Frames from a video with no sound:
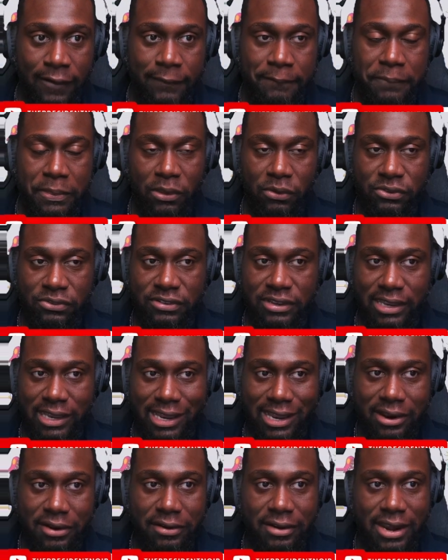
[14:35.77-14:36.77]
You'll see
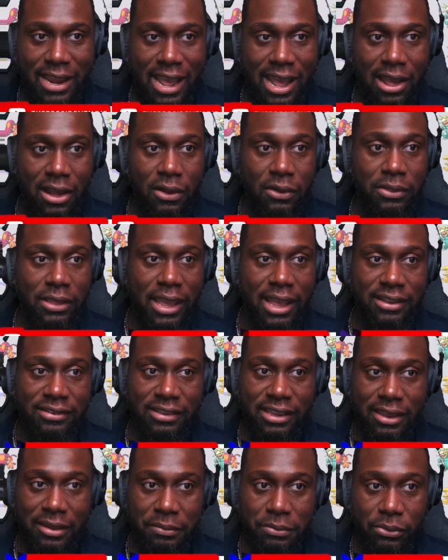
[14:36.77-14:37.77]
here now it has hit